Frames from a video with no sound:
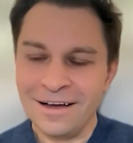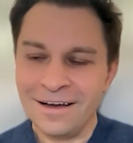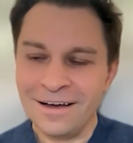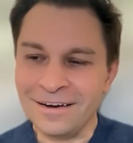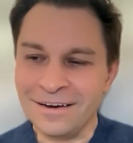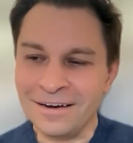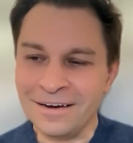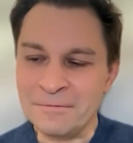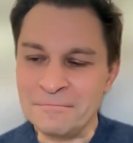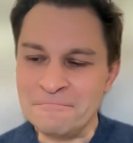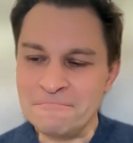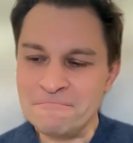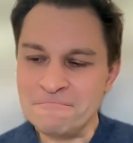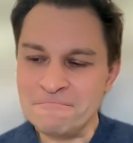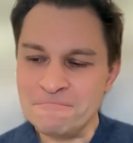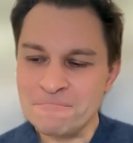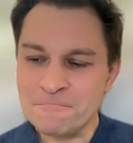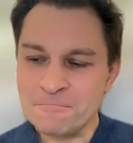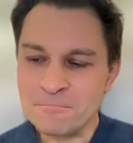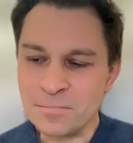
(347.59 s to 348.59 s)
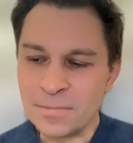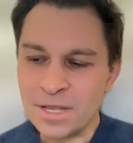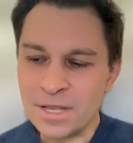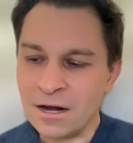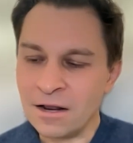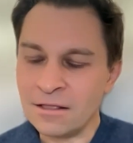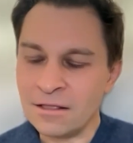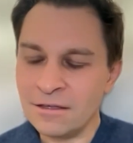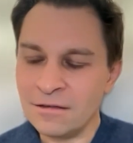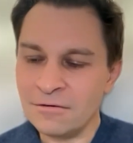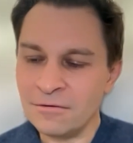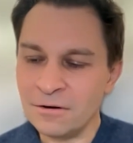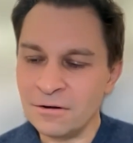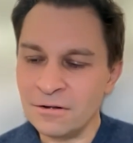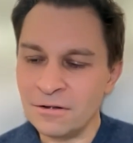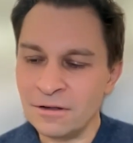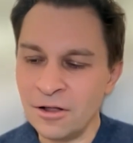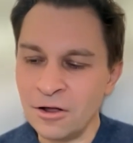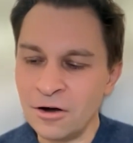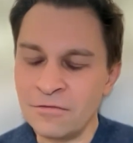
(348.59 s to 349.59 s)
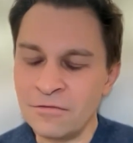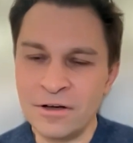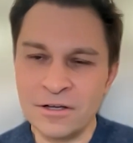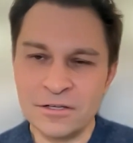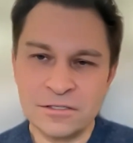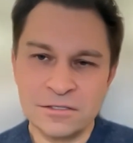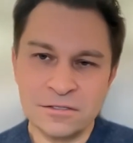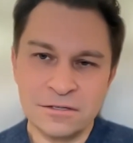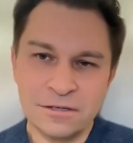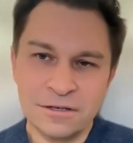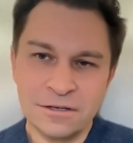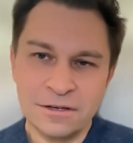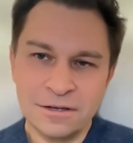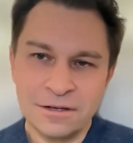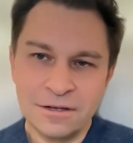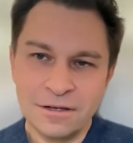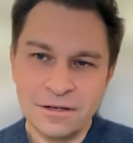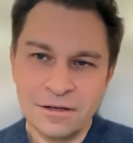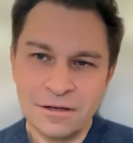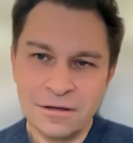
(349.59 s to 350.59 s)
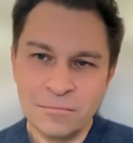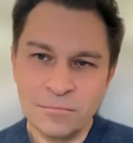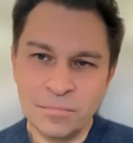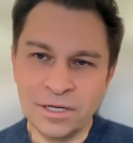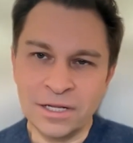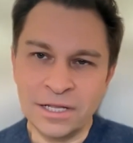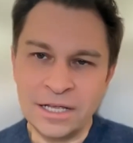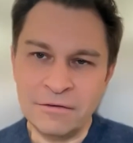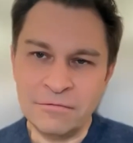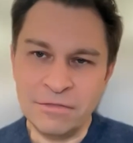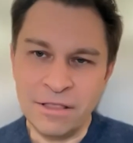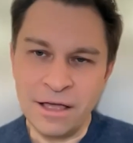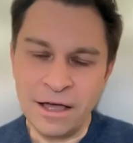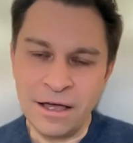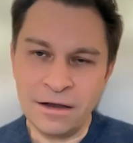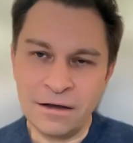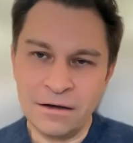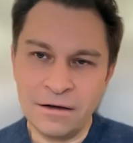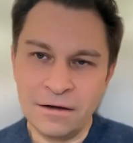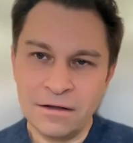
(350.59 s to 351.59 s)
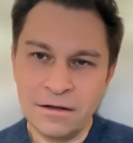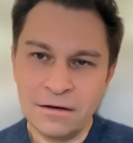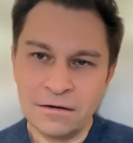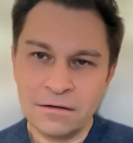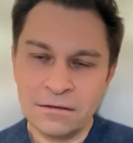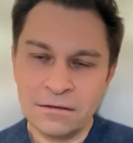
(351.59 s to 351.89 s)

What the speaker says: And I think a lot of us believe that